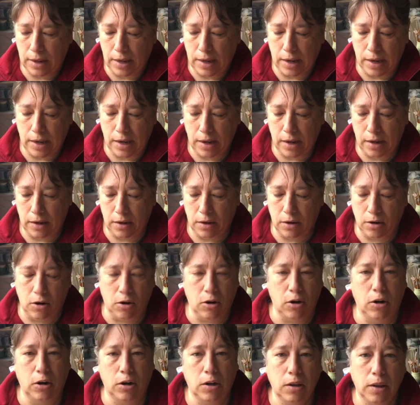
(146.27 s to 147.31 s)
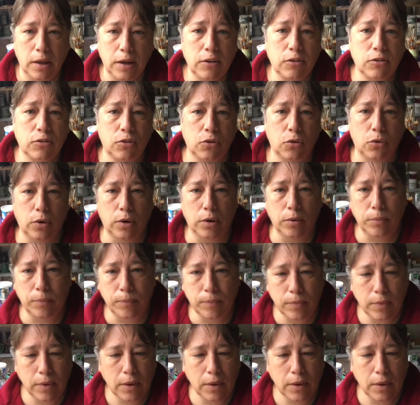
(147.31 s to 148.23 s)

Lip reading: at our clay store,